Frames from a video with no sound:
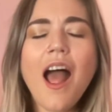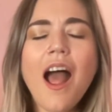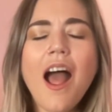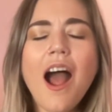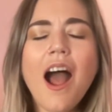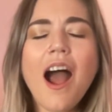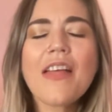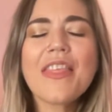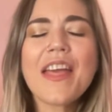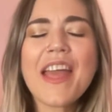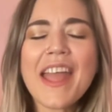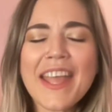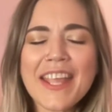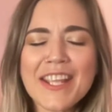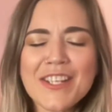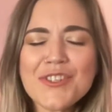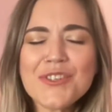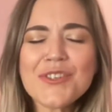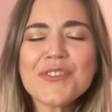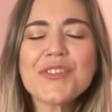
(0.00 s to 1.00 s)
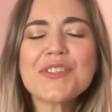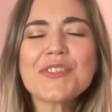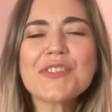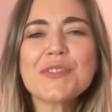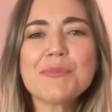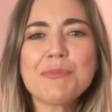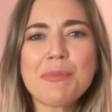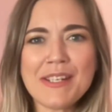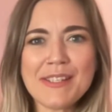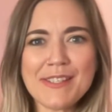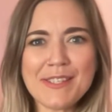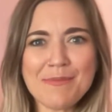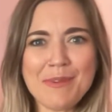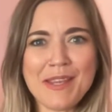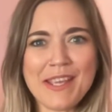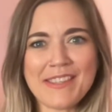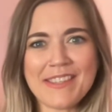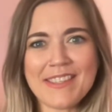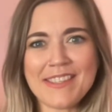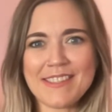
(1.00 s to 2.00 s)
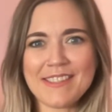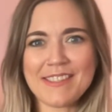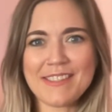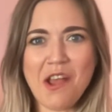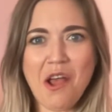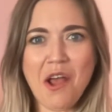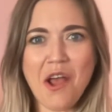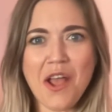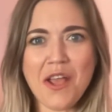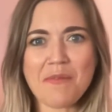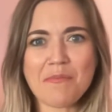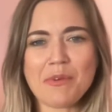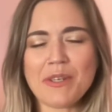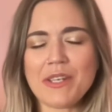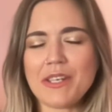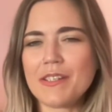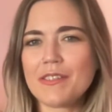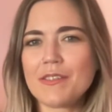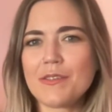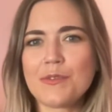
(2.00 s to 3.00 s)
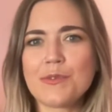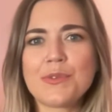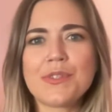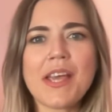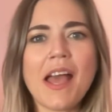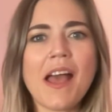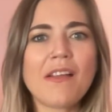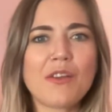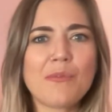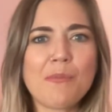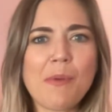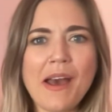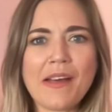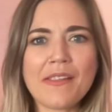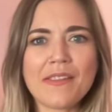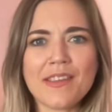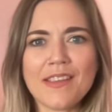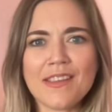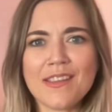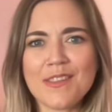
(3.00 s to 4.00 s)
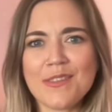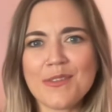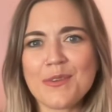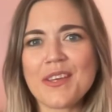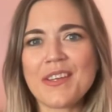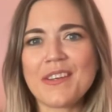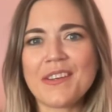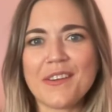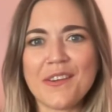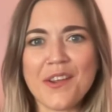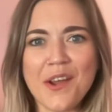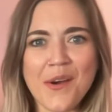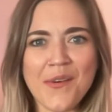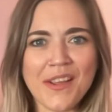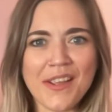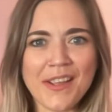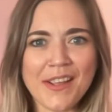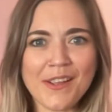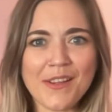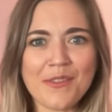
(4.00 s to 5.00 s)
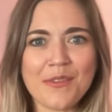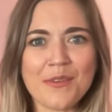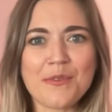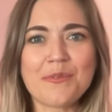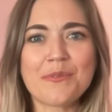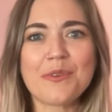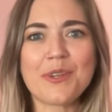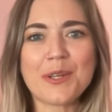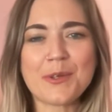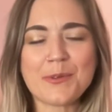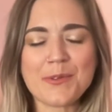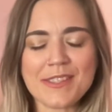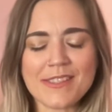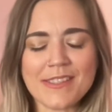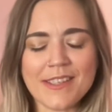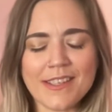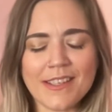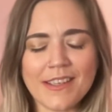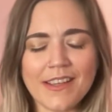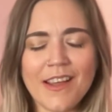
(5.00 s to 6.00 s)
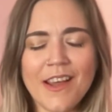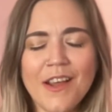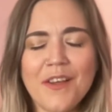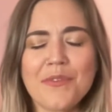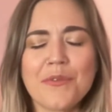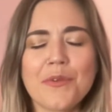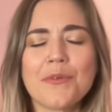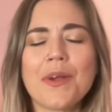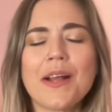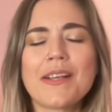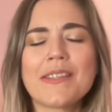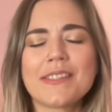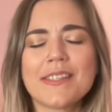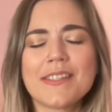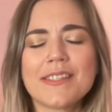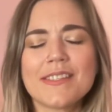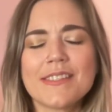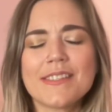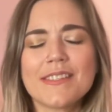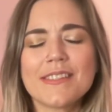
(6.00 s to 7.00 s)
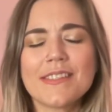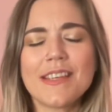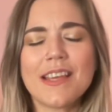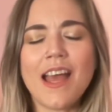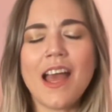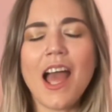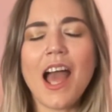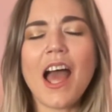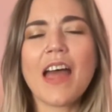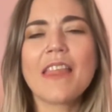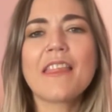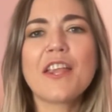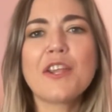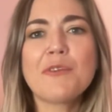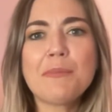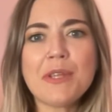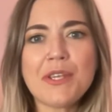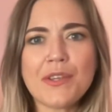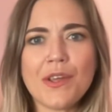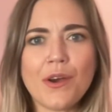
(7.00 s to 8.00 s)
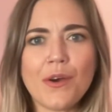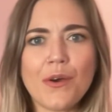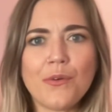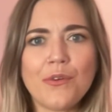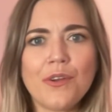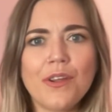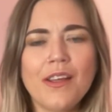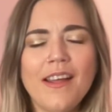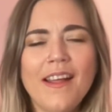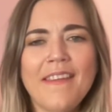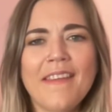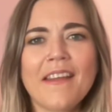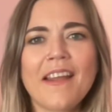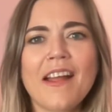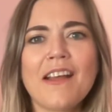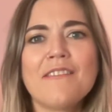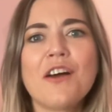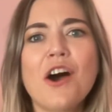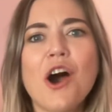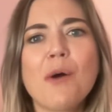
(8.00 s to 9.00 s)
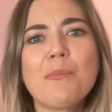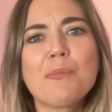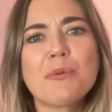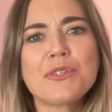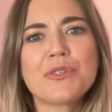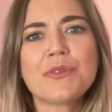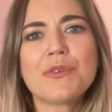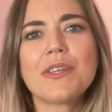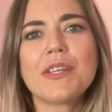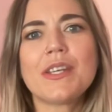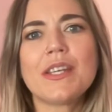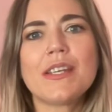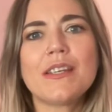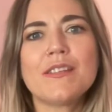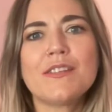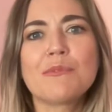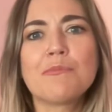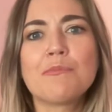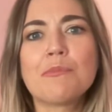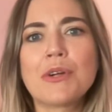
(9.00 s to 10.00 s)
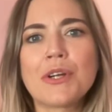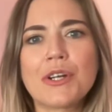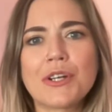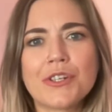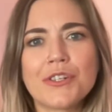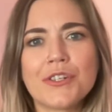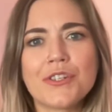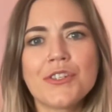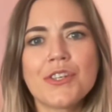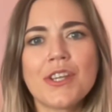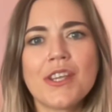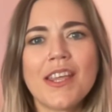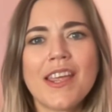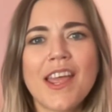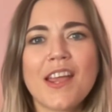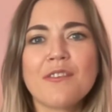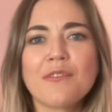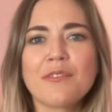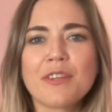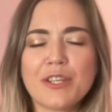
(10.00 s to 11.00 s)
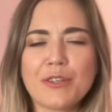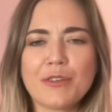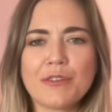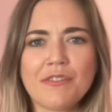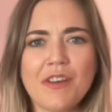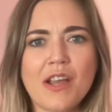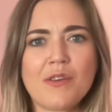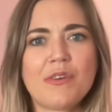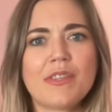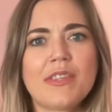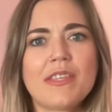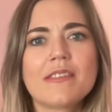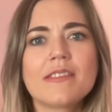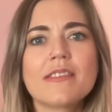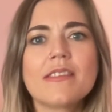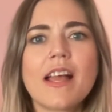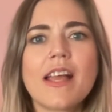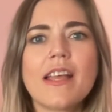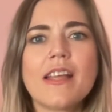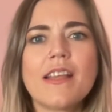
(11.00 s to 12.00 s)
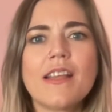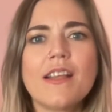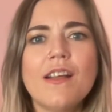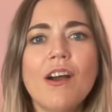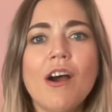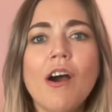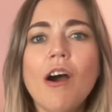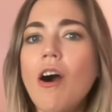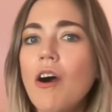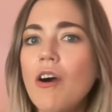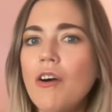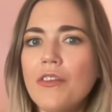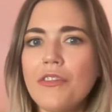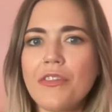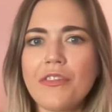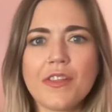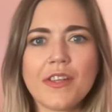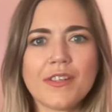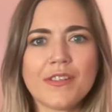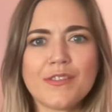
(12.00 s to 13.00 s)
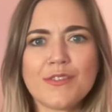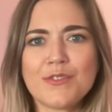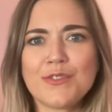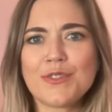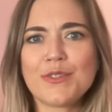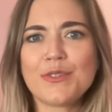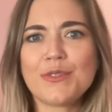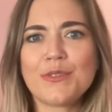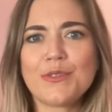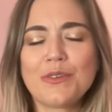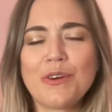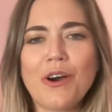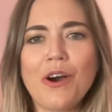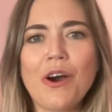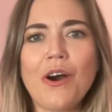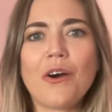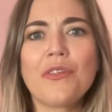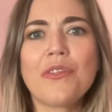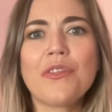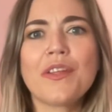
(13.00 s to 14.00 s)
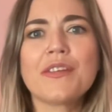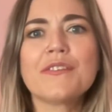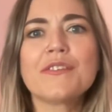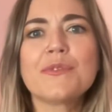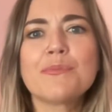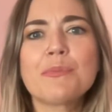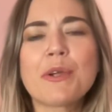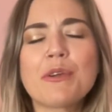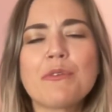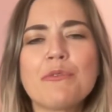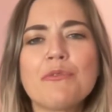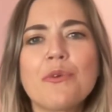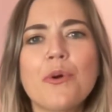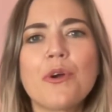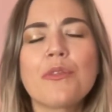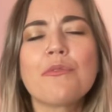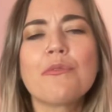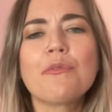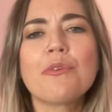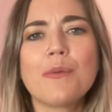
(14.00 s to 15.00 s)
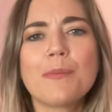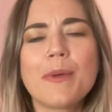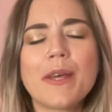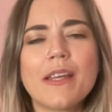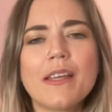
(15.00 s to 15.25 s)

The angels speak to me at this time, but it is through telepathy, through inner knowing, through frequency, through resonance. And let it be known that I have the opportunity to merge and reunify with this light. All things do, all things spring forth from it.